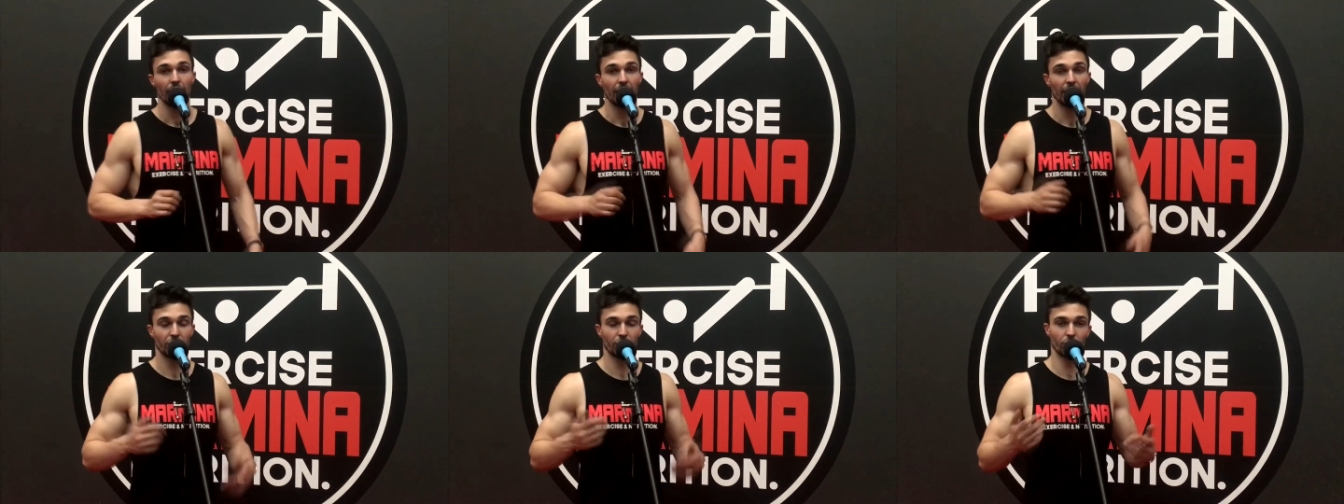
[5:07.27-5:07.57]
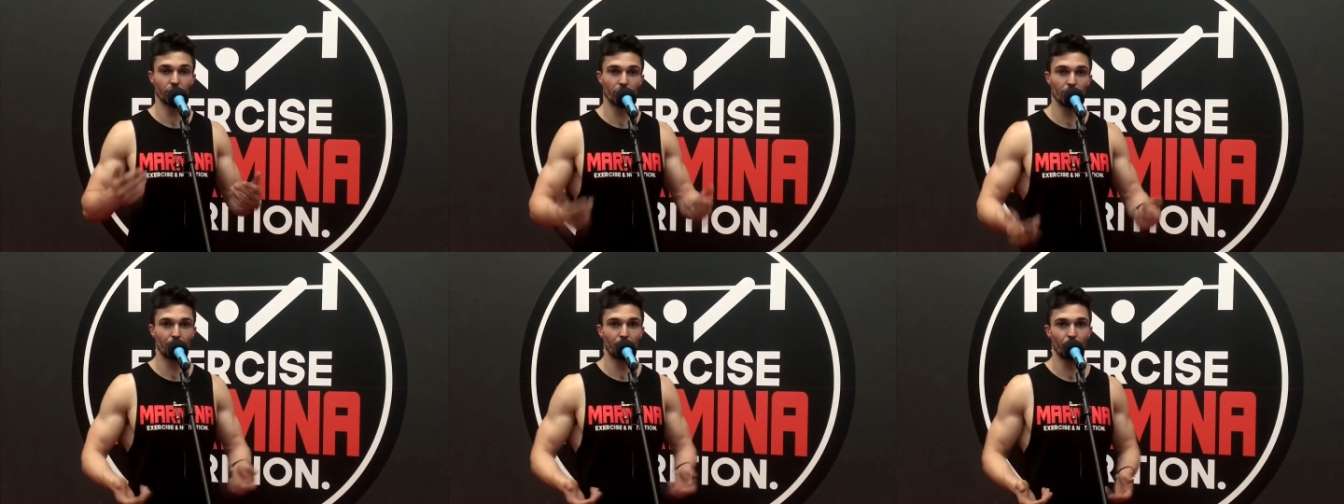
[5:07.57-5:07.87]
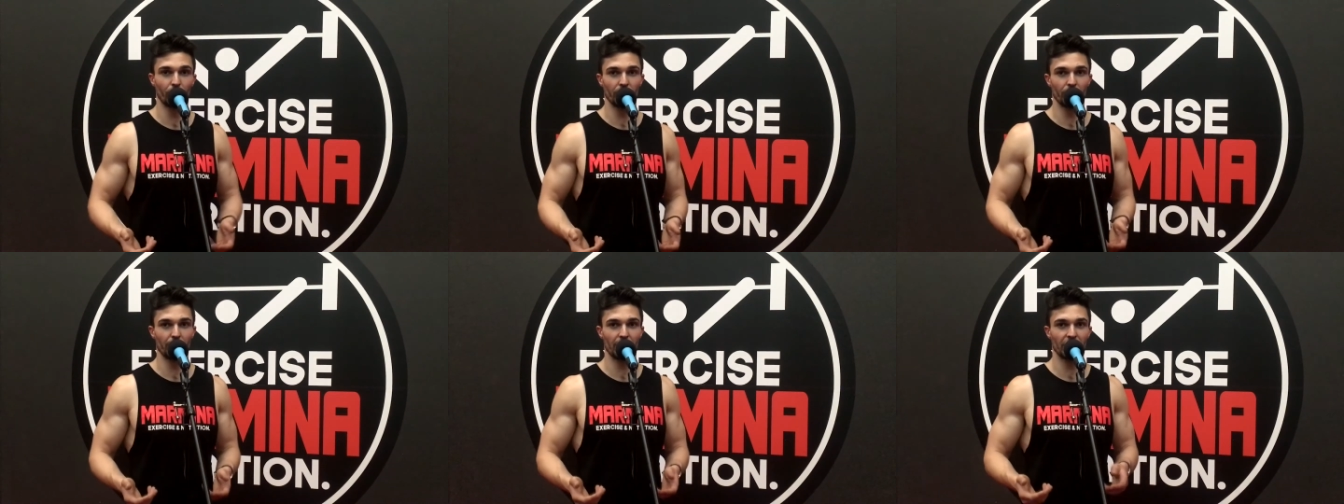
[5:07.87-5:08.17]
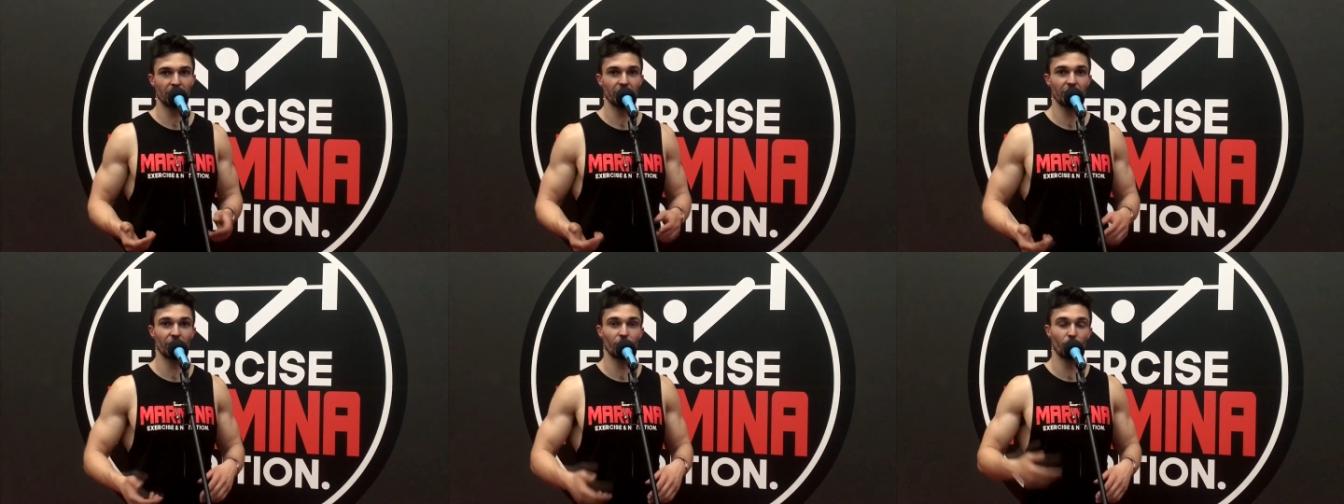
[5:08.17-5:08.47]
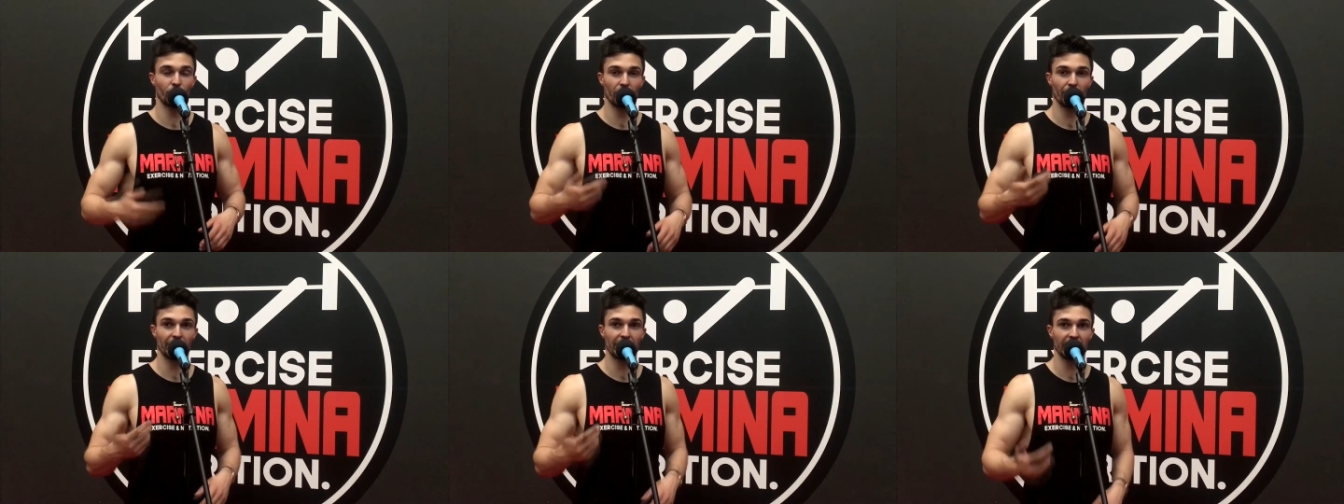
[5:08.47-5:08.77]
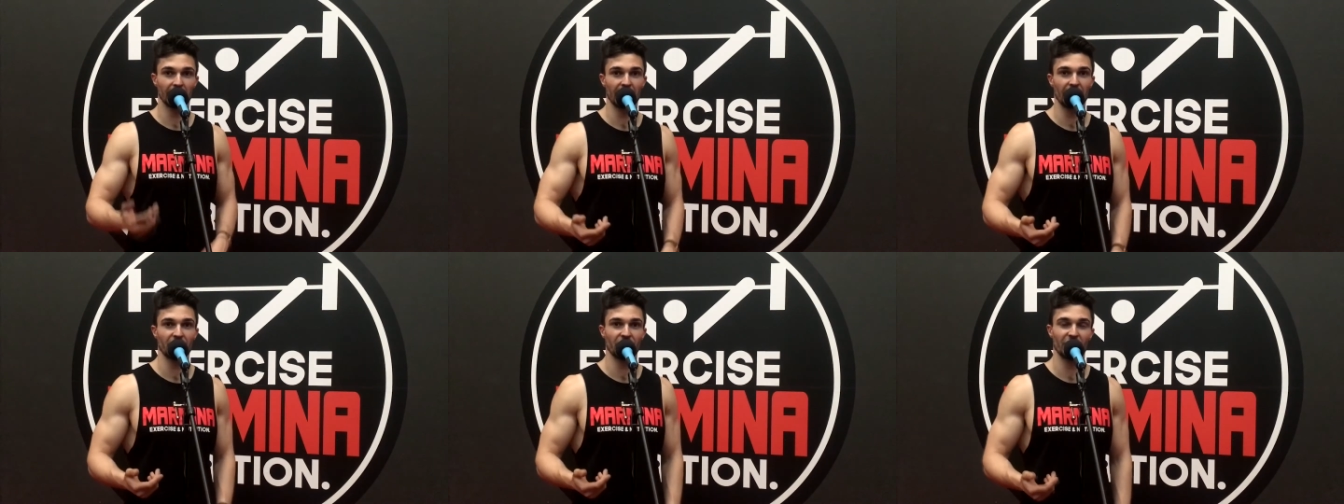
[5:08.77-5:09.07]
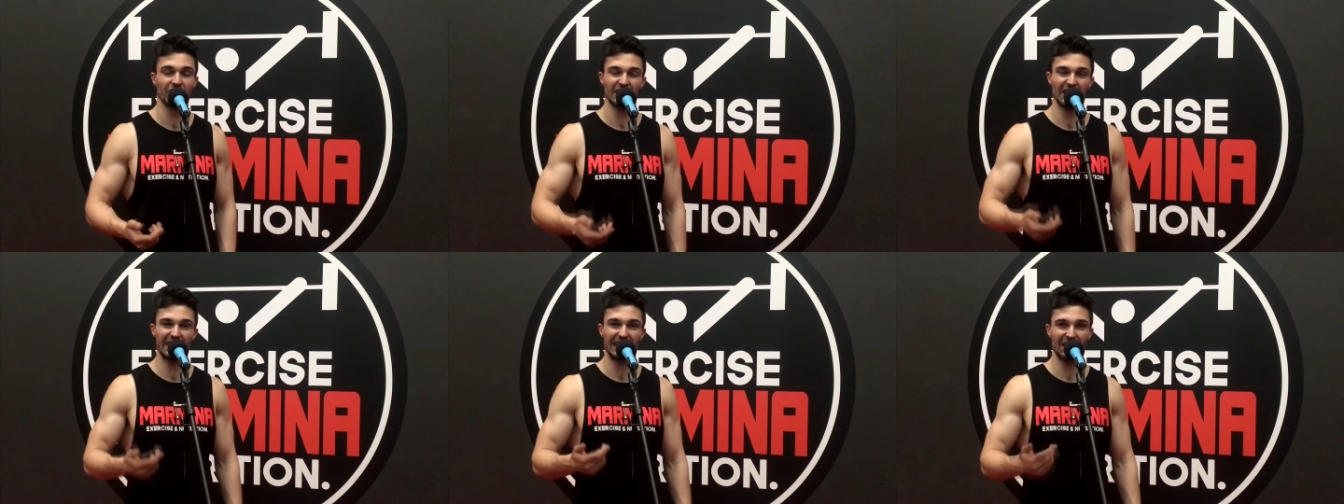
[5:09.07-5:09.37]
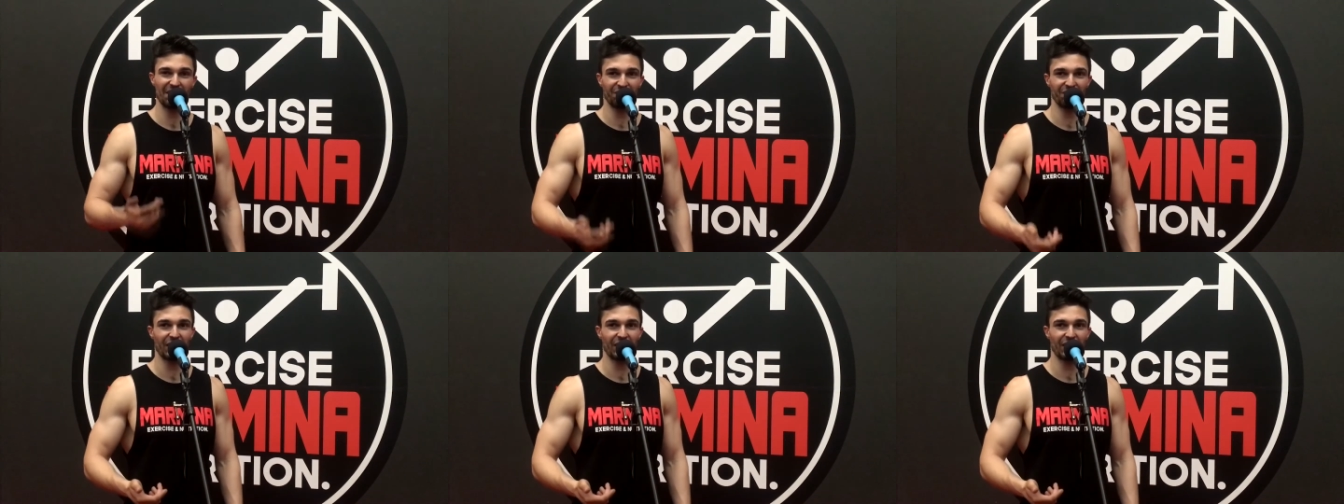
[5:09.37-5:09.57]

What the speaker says: It's also important to mention that auto-regulation is a key